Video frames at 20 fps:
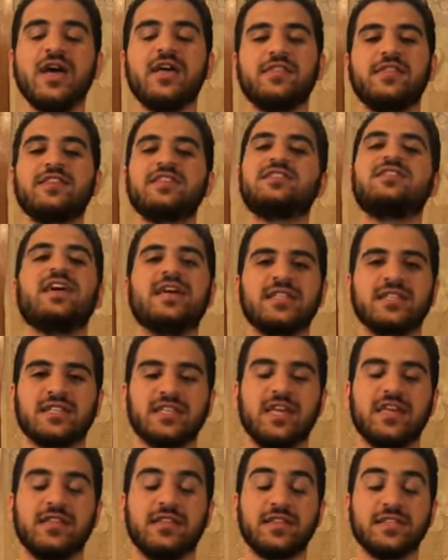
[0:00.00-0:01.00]
This is
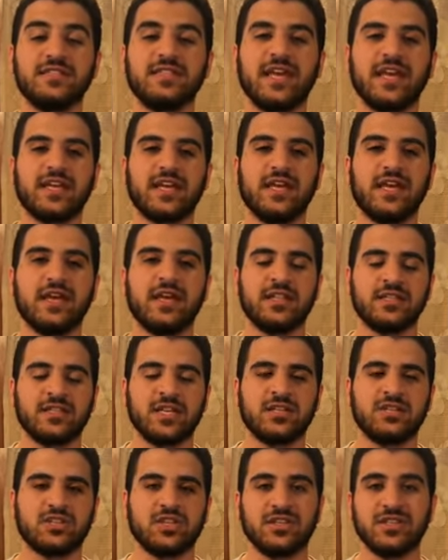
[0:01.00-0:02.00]
the
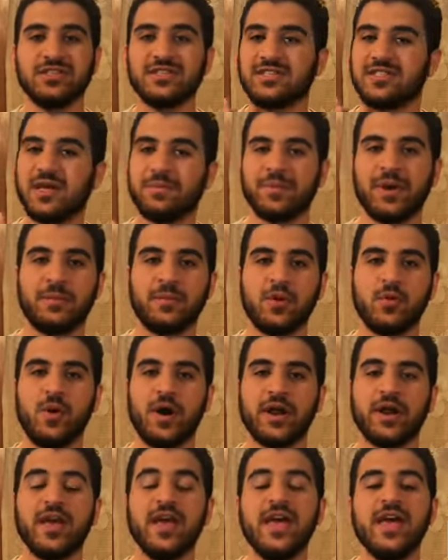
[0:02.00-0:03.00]
intention. This is step number one.